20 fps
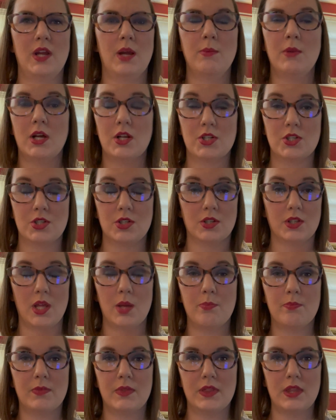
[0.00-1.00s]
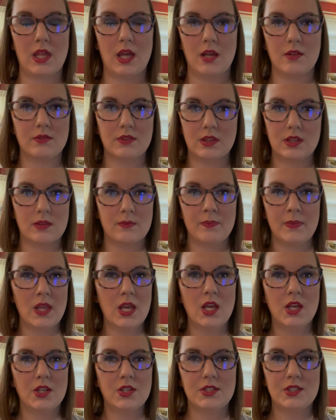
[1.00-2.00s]
I'm not sure. They,
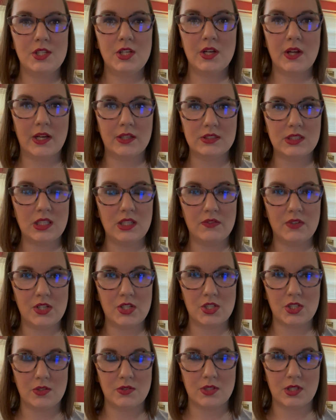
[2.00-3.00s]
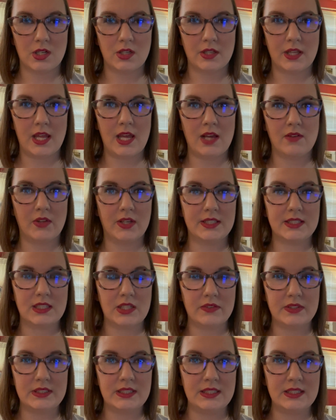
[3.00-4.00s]
you know how TV shows are. They have like
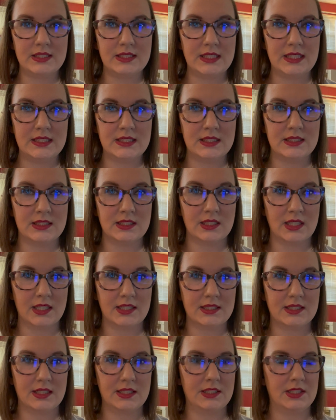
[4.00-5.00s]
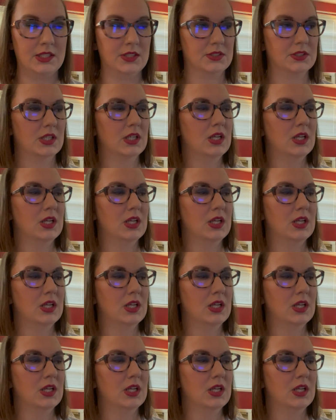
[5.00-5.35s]
17 seasons in like 6 years.